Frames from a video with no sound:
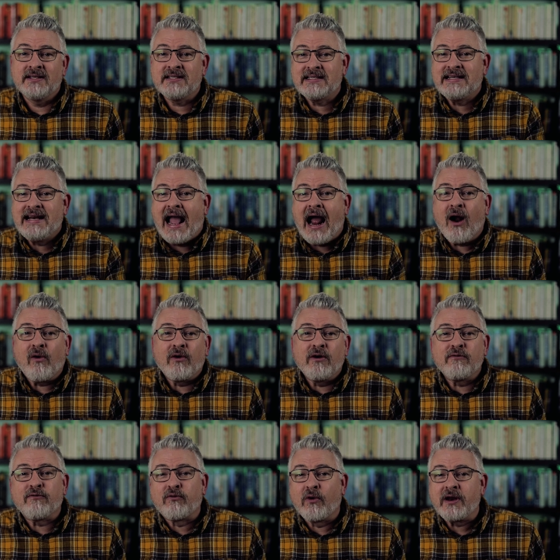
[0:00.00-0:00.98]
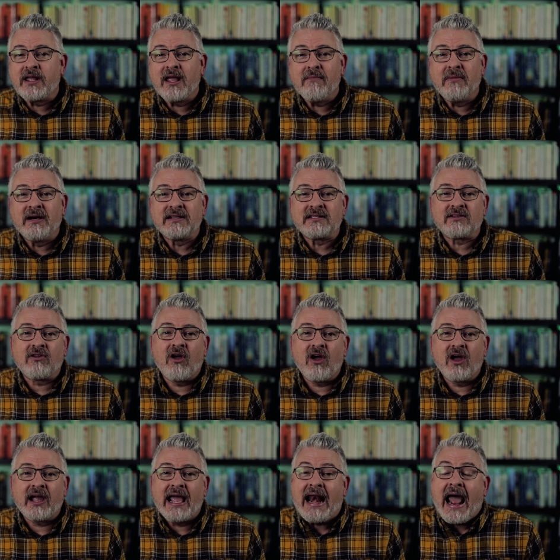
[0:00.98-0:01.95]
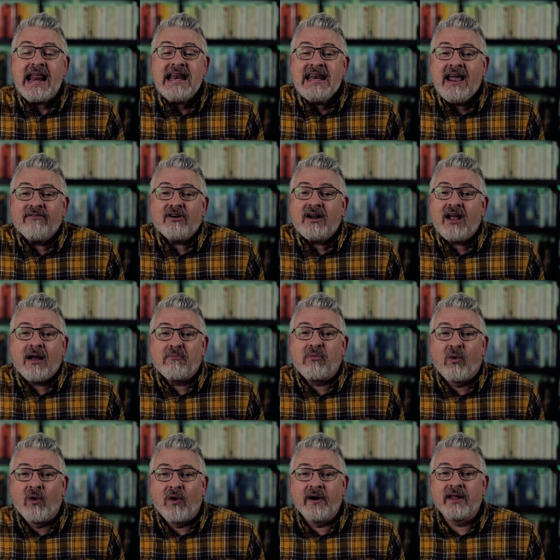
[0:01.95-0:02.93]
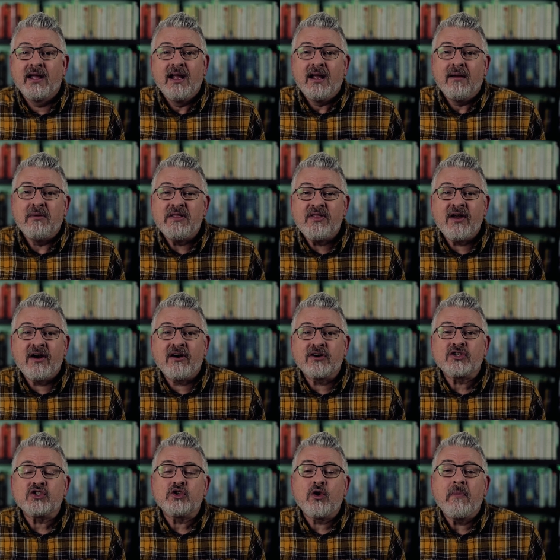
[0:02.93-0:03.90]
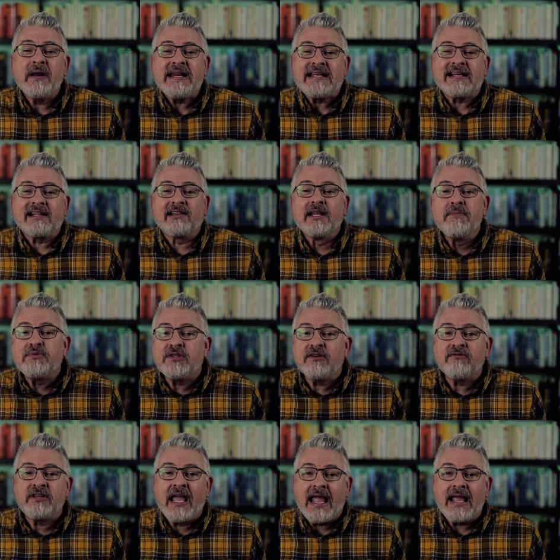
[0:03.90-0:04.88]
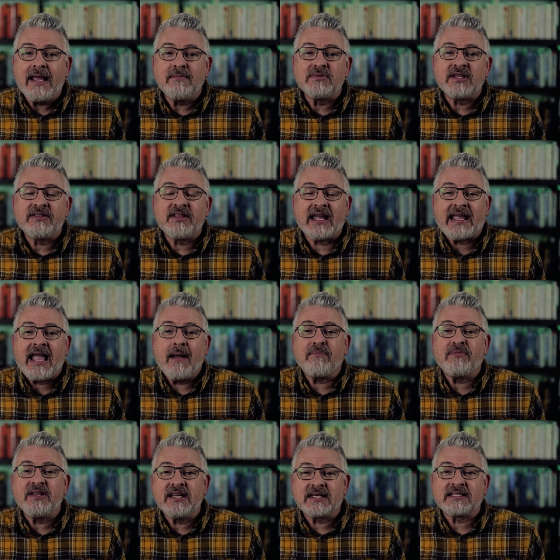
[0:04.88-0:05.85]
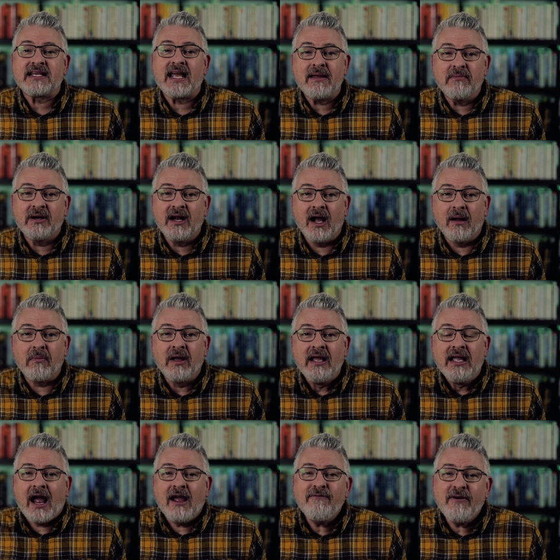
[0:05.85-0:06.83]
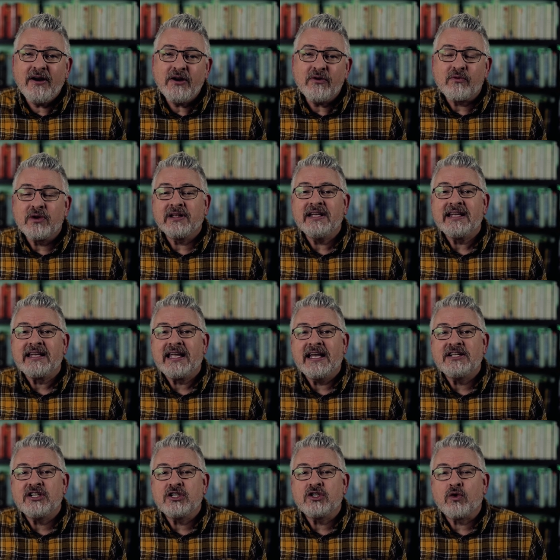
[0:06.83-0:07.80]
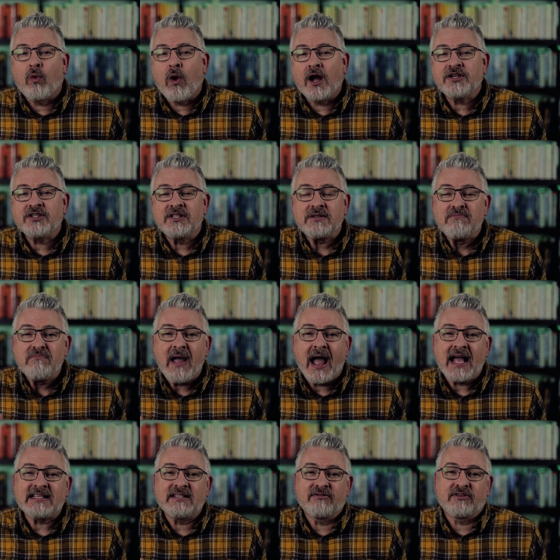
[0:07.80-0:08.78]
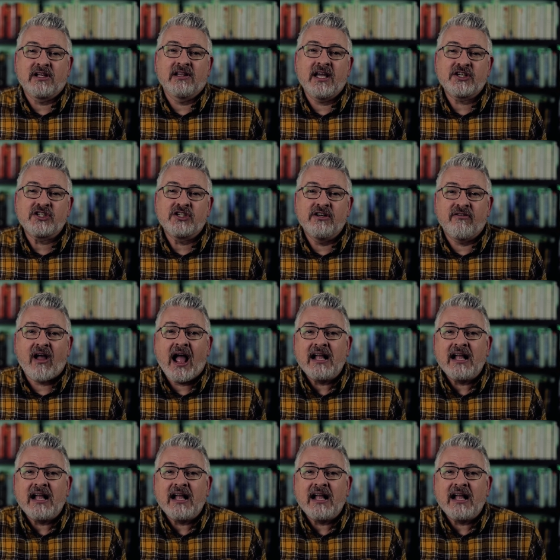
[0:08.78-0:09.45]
This is an hour and 48 minutes long, and I never got bored. I mean, there are so many clips of games that kept the excitement up. I found it really engaging to watch this massive collection of